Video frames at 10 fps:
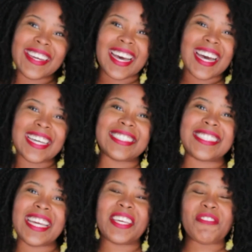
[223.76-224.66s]
you guys,
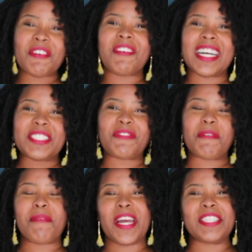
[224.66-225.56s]
thank you for watching from
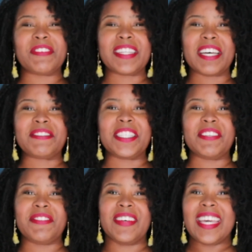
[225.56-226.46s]
Pairs with Love
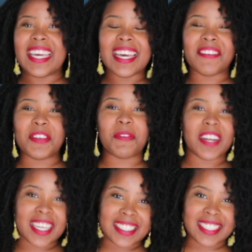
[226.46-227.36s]
TV. If you want
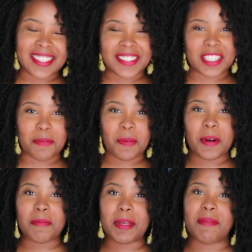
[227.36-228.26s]
to continue to
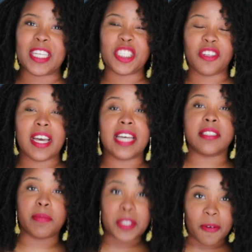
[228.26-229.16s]
support me, make sure you guys
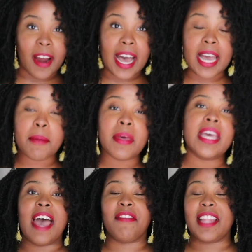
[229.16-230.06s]
subscribe. I
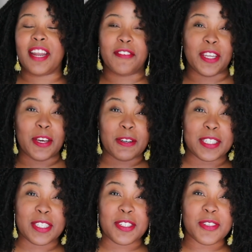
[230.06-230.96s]
have a lot of videos
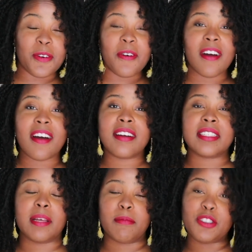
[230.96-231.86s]
in store,
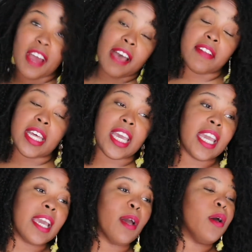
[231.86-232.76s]
some
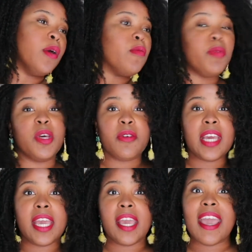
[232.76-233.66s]
traveling, beauty,
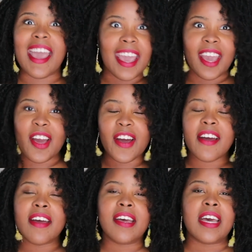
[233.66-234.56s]
hair,
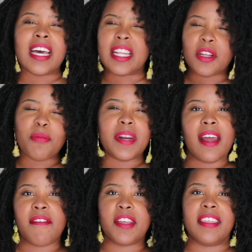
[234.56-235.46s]
a little bit of
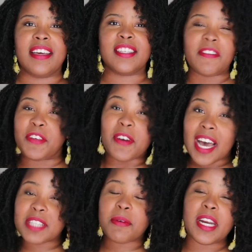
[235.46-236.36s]
everything. If you
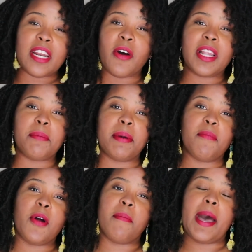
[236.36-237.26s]
guys want to know a little bit
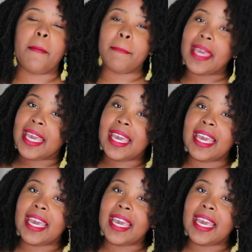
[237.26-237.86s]
more about me,